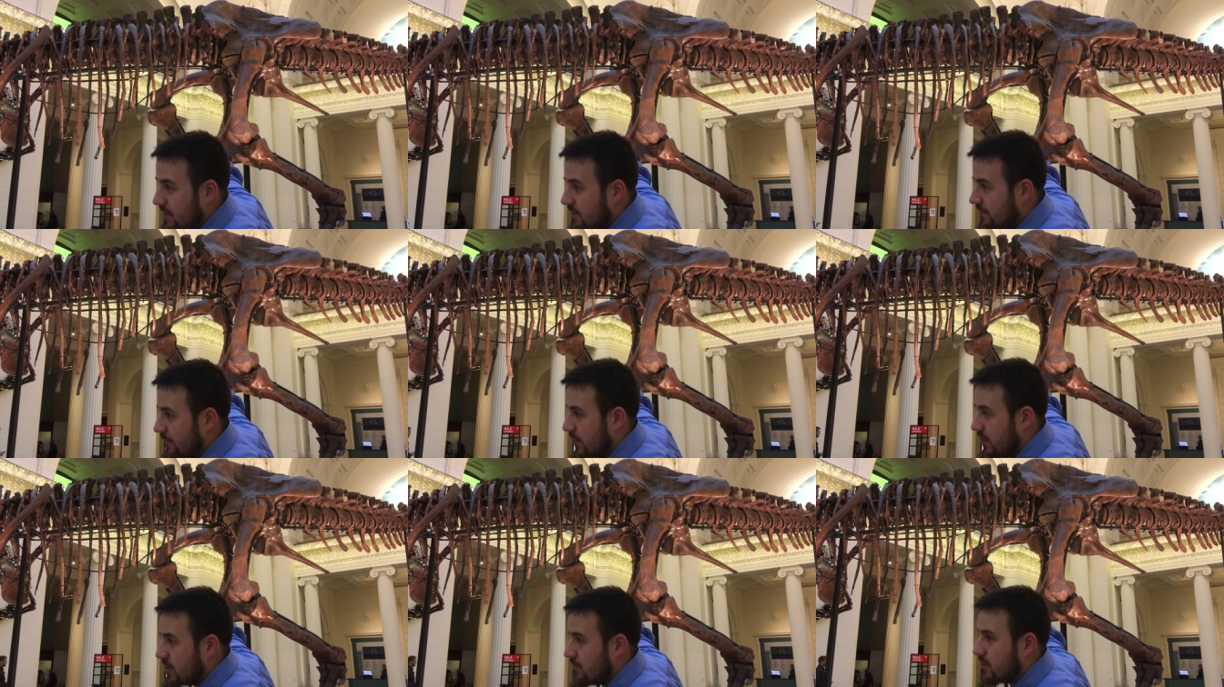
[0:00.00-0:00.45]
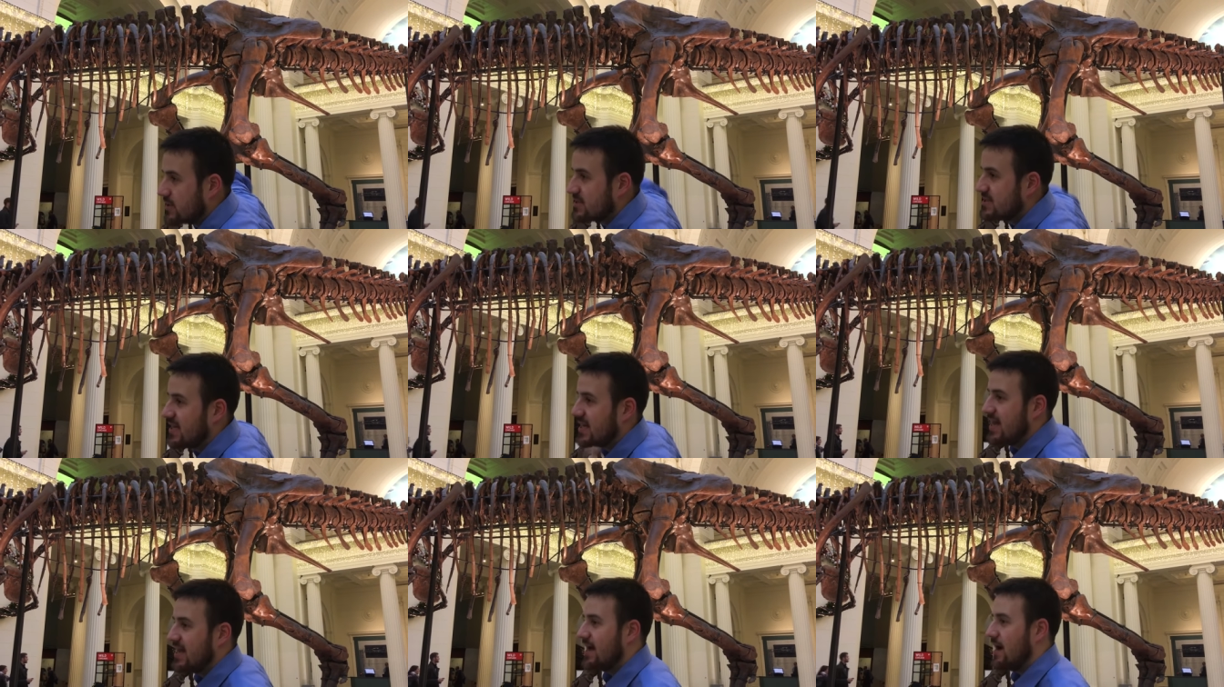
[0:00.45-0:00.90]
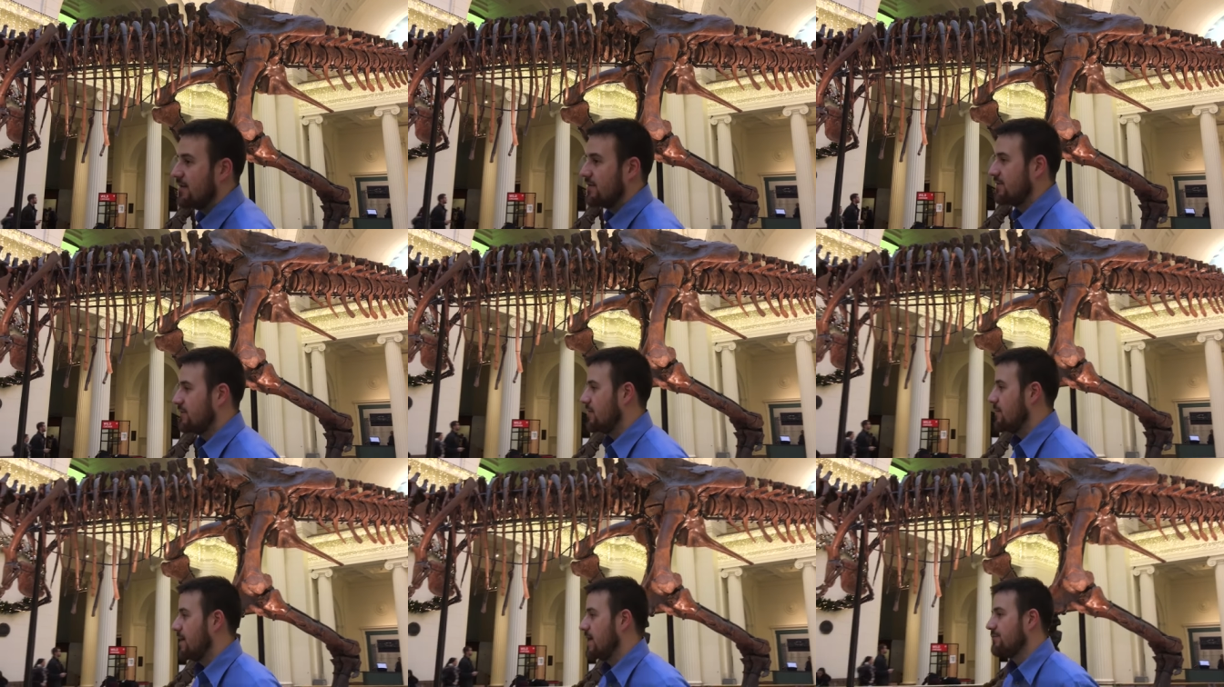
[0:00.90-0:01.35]
these vertebrae sticking out
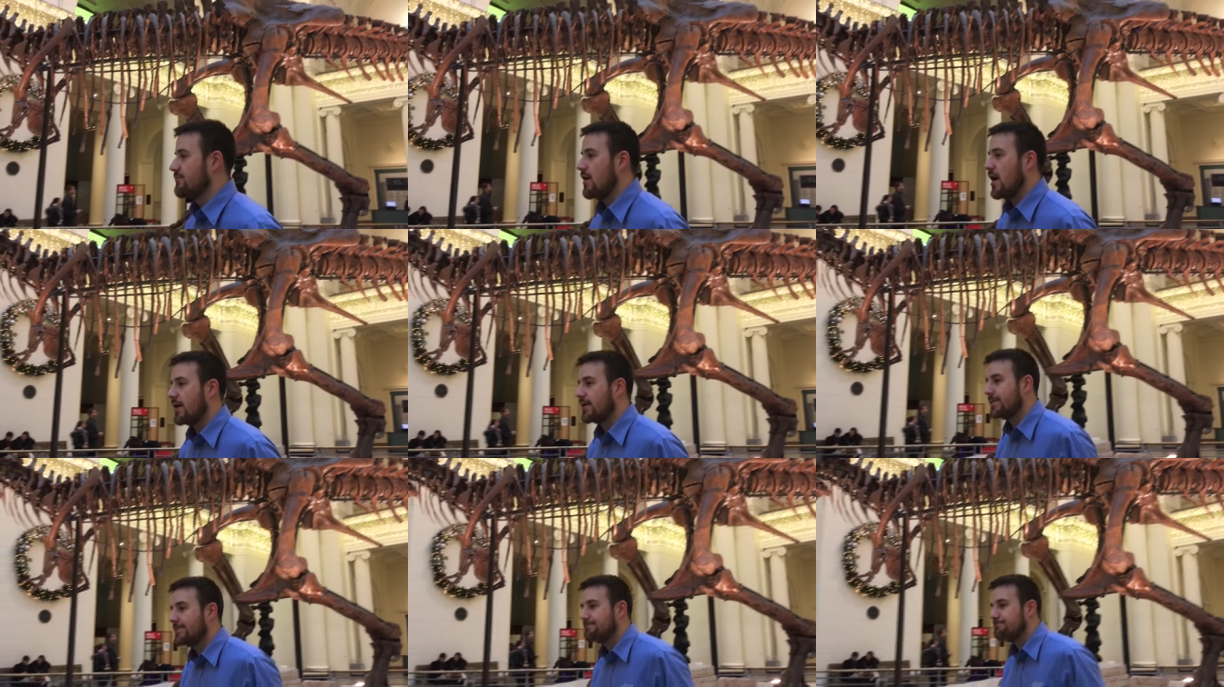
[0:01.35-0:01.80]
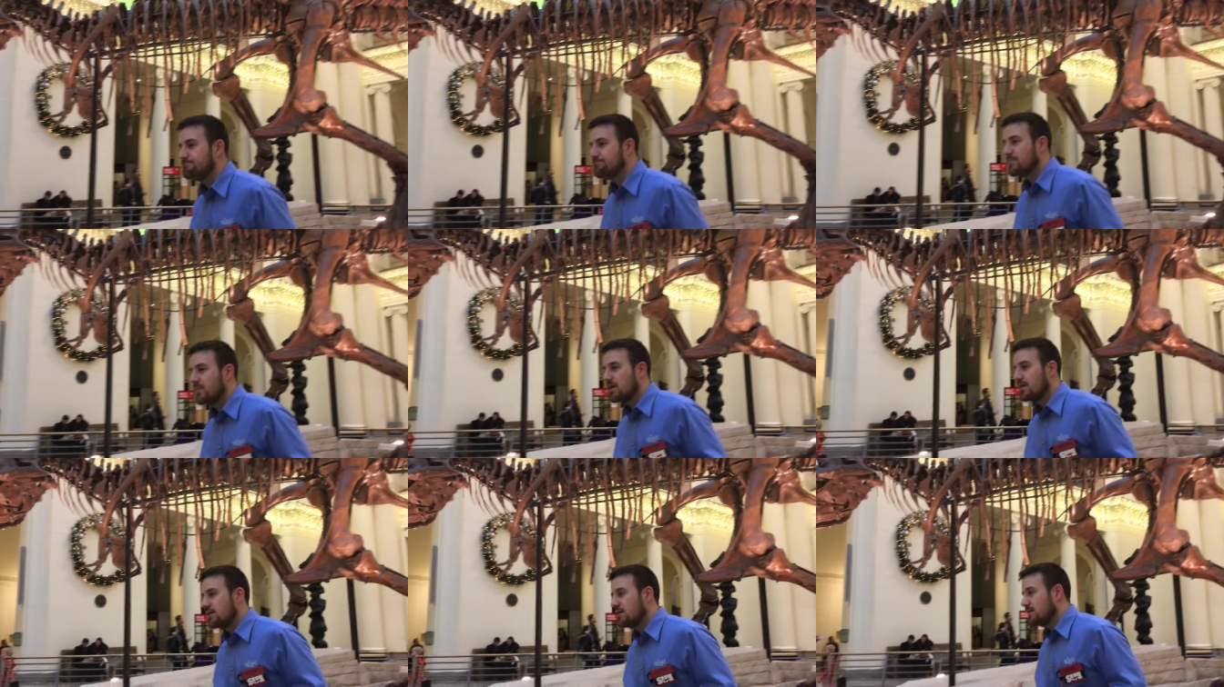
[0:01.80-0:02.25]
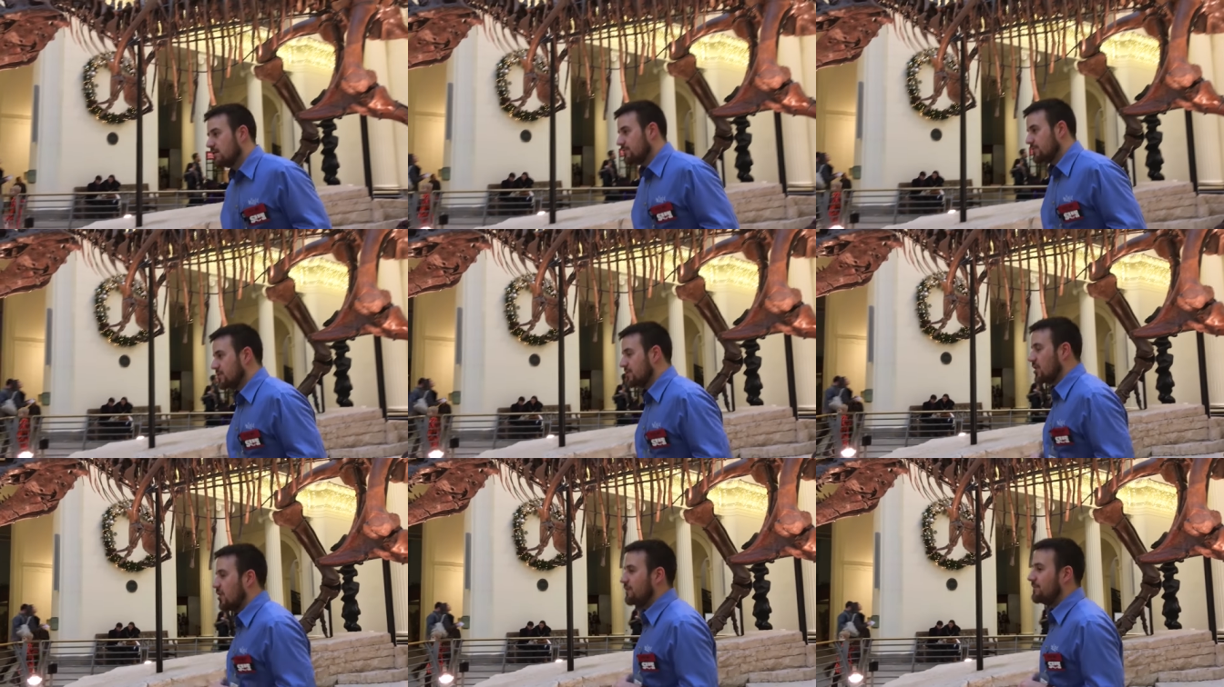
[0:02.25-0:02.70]
of the bedrock.
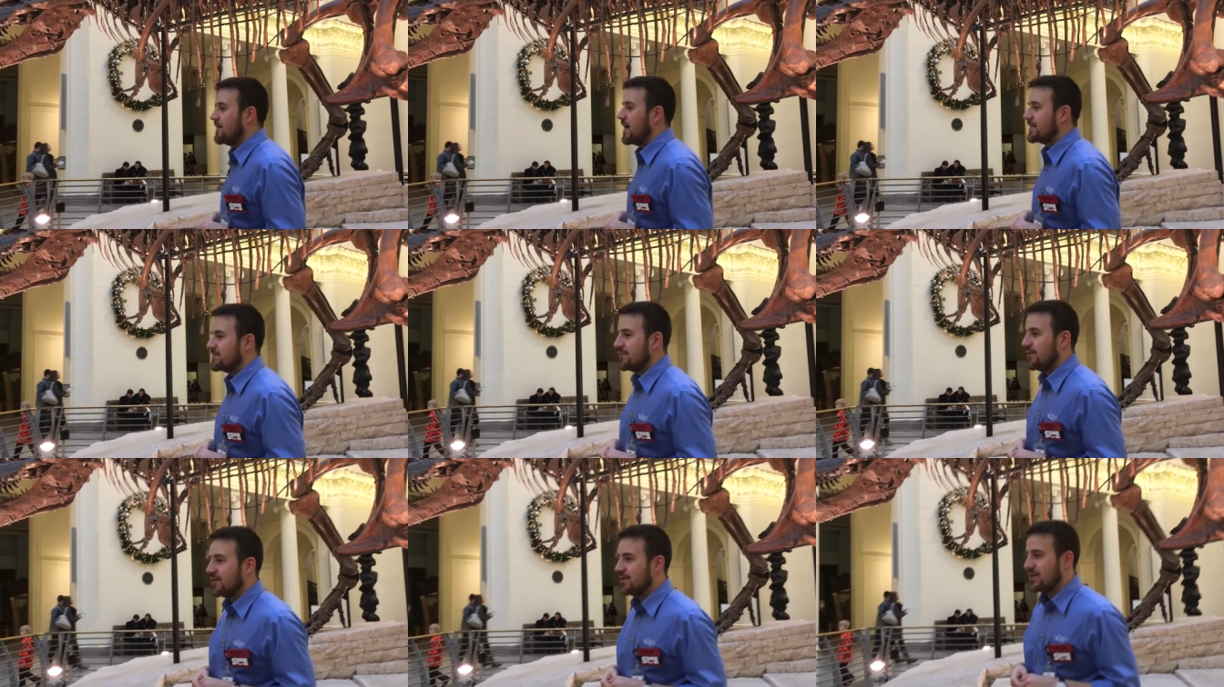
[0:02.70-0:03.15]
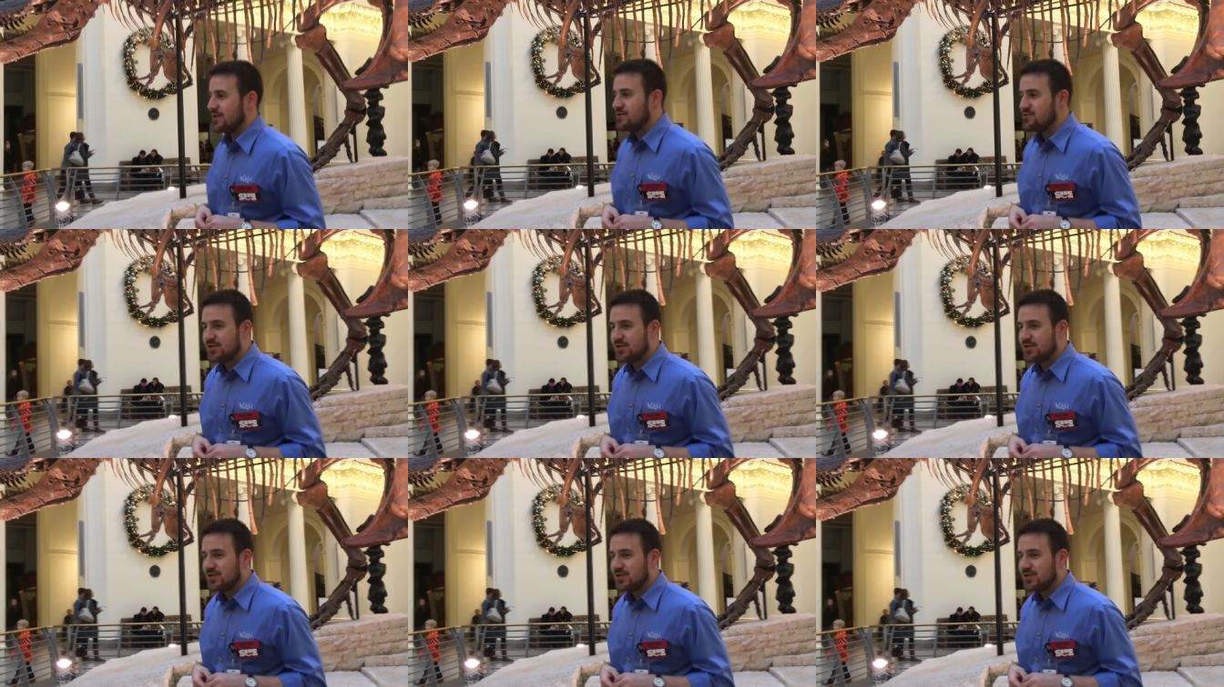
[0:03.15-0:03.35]
When you go fossil hunting,